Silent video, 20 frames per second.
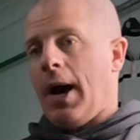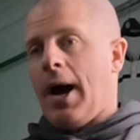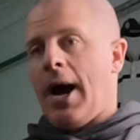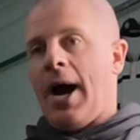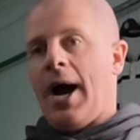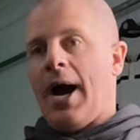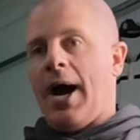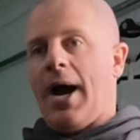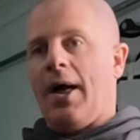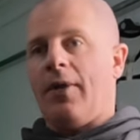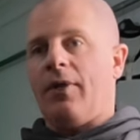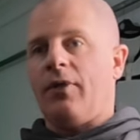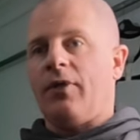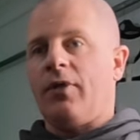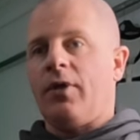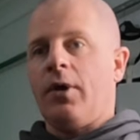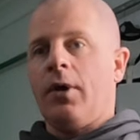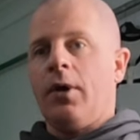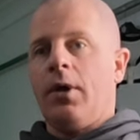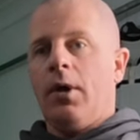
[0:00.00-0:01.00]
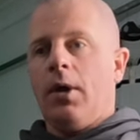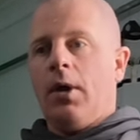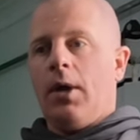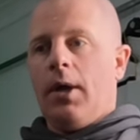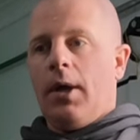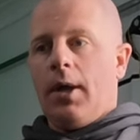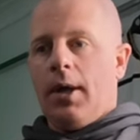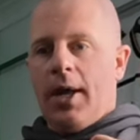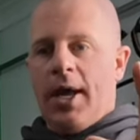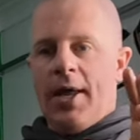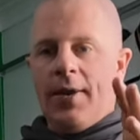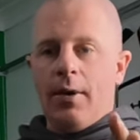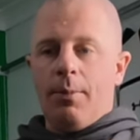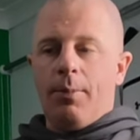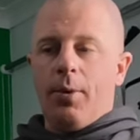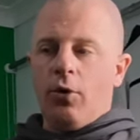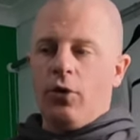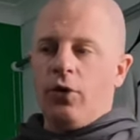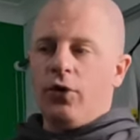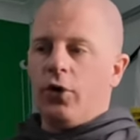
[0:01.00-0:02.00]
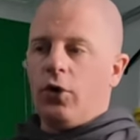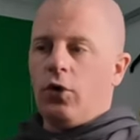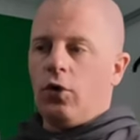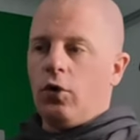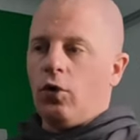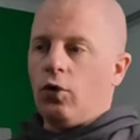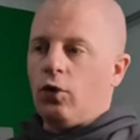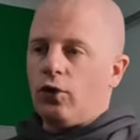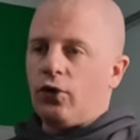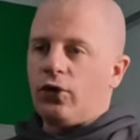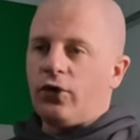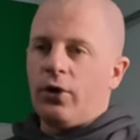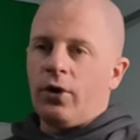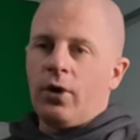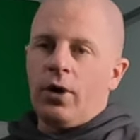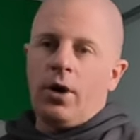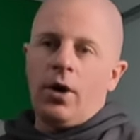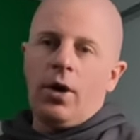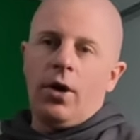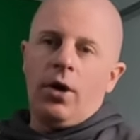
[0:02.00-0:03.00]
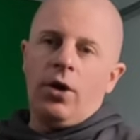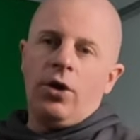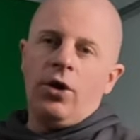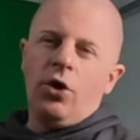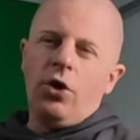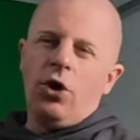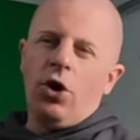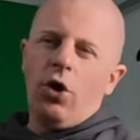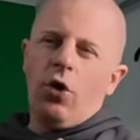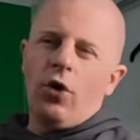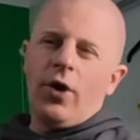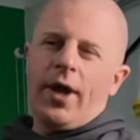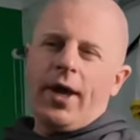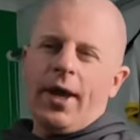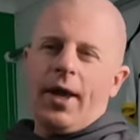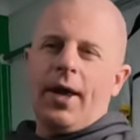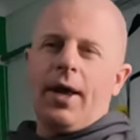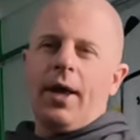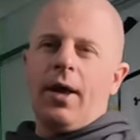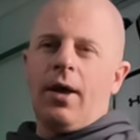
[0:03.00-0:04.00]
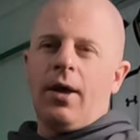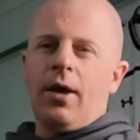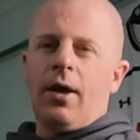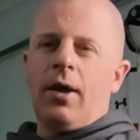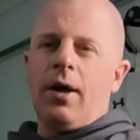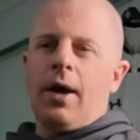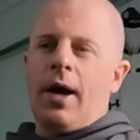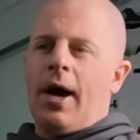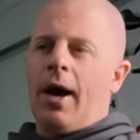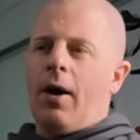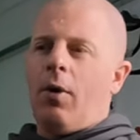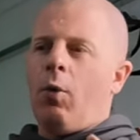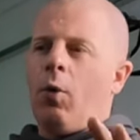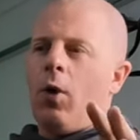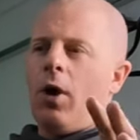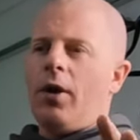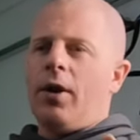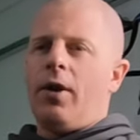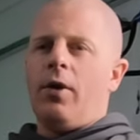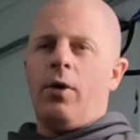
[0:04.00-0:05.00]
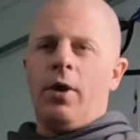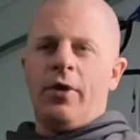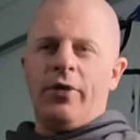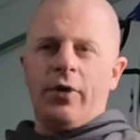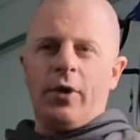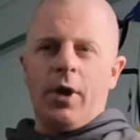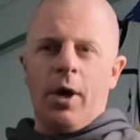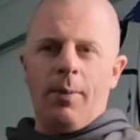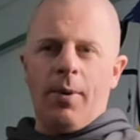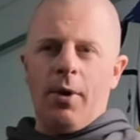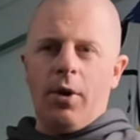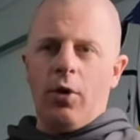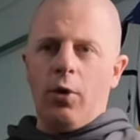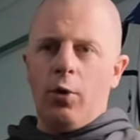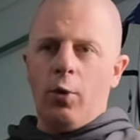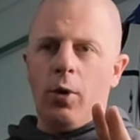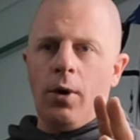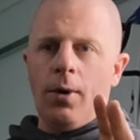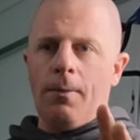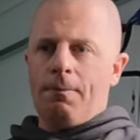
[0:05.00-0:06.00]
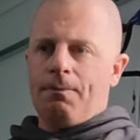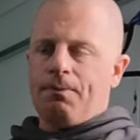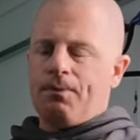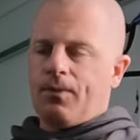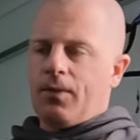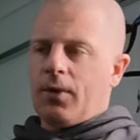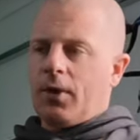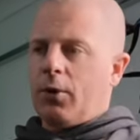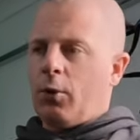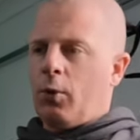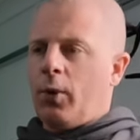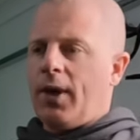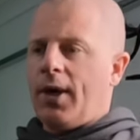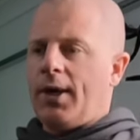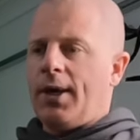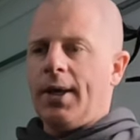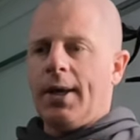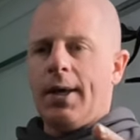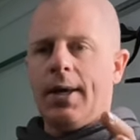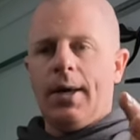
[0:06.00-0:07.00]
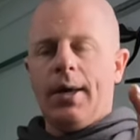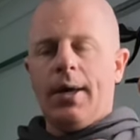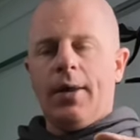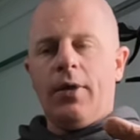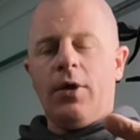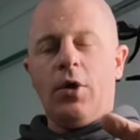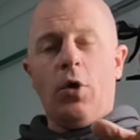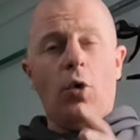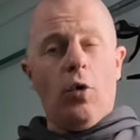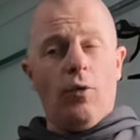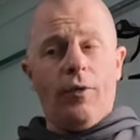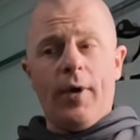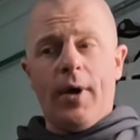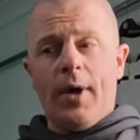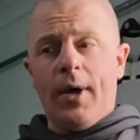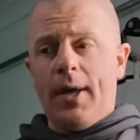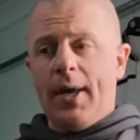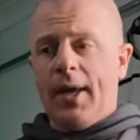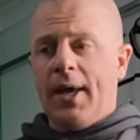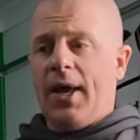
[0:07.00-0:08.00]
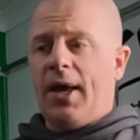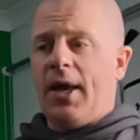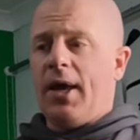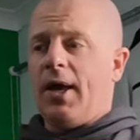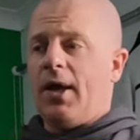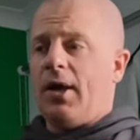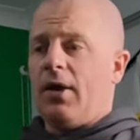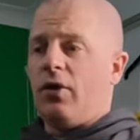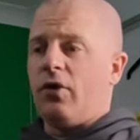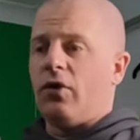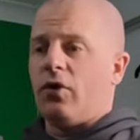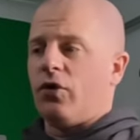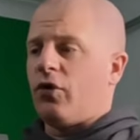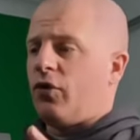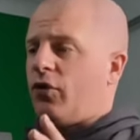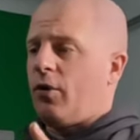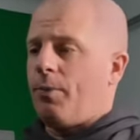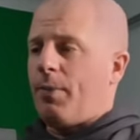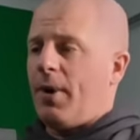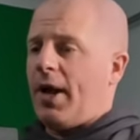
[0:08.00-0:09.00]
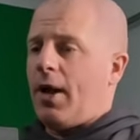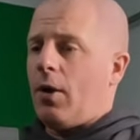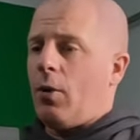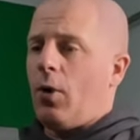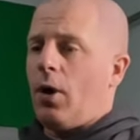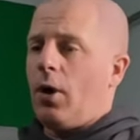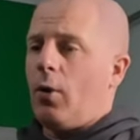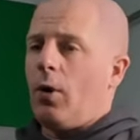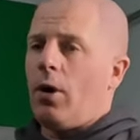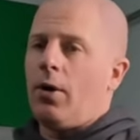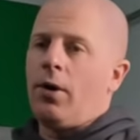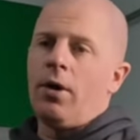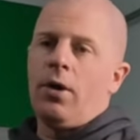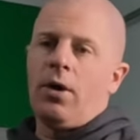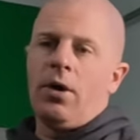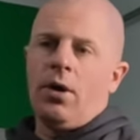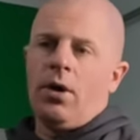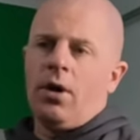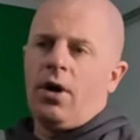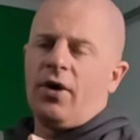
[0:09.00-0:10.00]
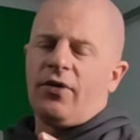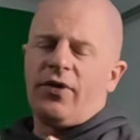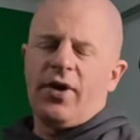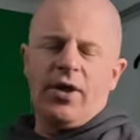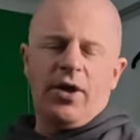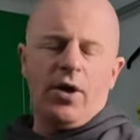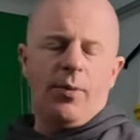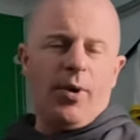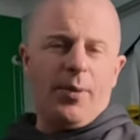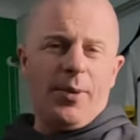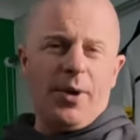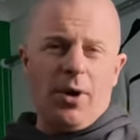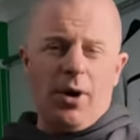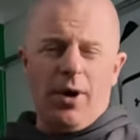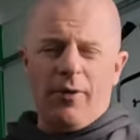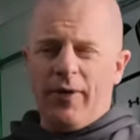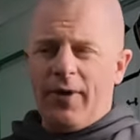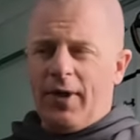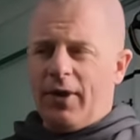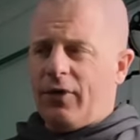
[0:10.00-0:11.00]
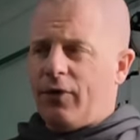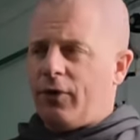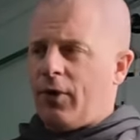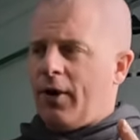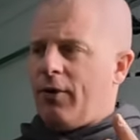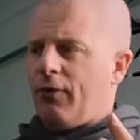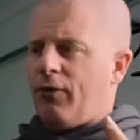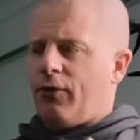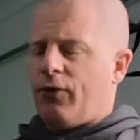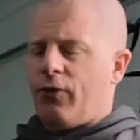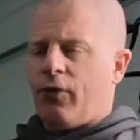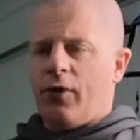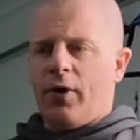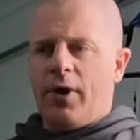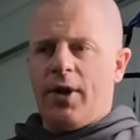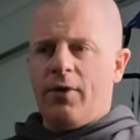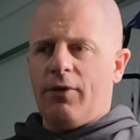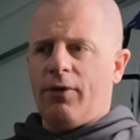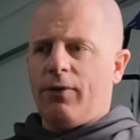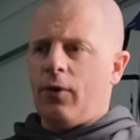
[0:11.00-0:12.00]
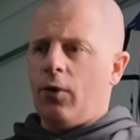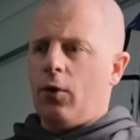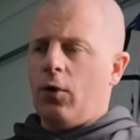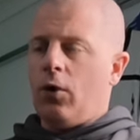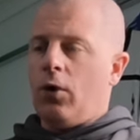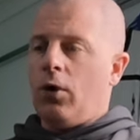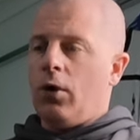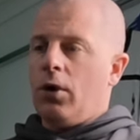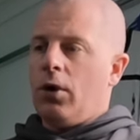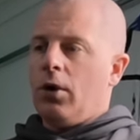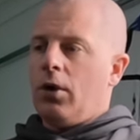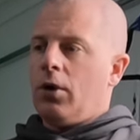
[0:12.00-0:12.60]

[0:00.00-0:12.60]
and in the bundles, you're looking at one is a blue Wii, the other is just a plain white one. Like I say, you could probably got, I think it's like 3 or 4